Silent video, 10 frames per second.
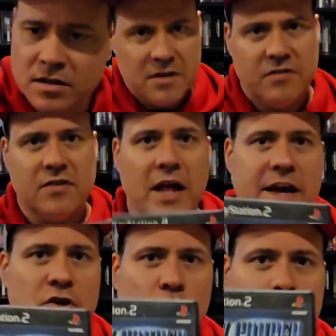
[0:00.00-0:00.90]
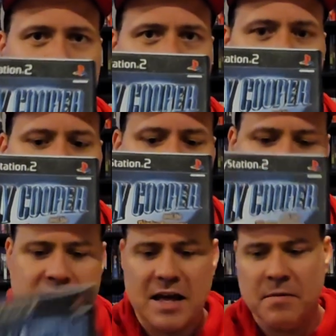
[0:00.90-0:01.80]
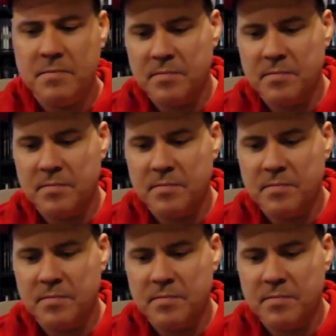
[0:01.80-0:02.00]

Sly Cooper, again,